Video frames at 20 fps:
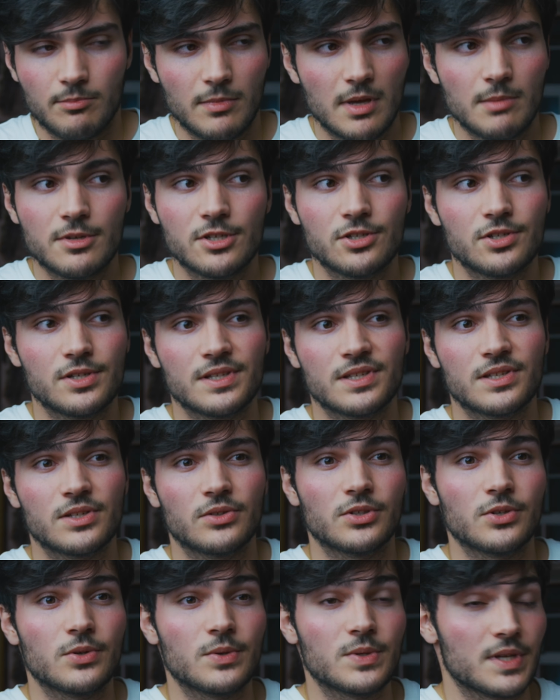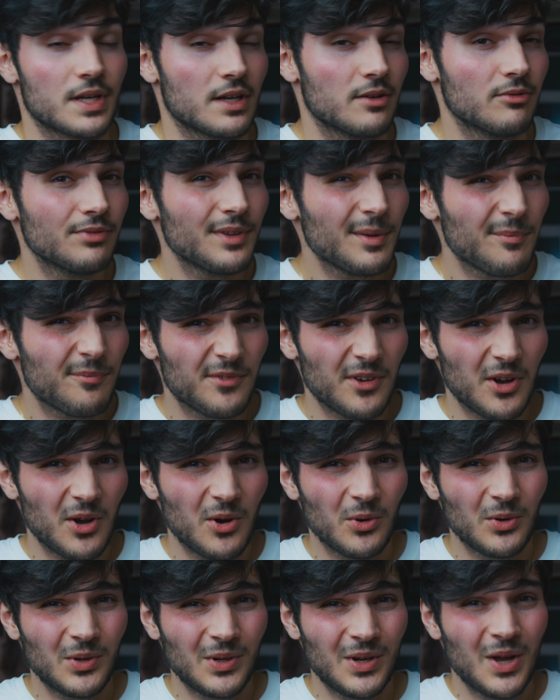Maybe she's still using a flip
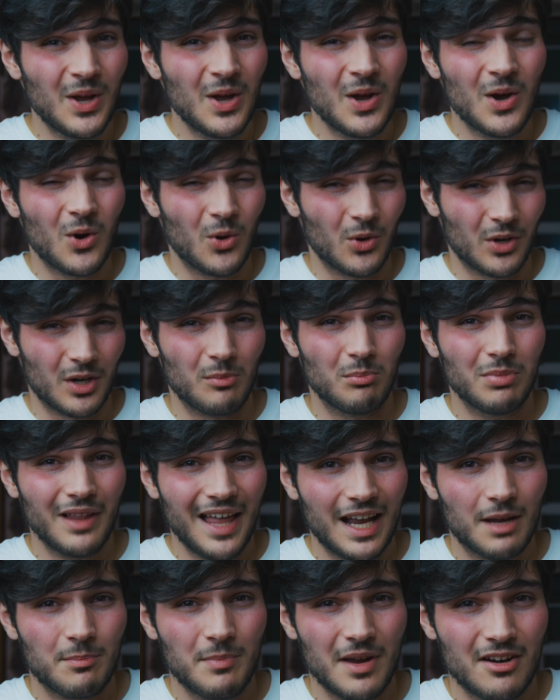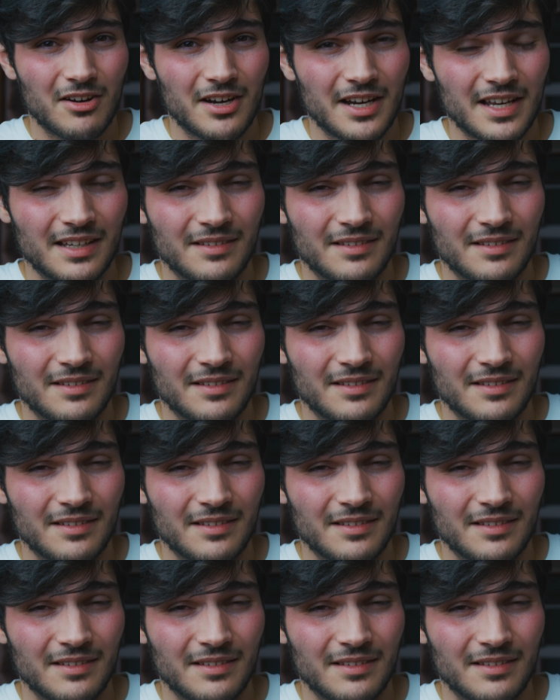phone or a BlackBerry.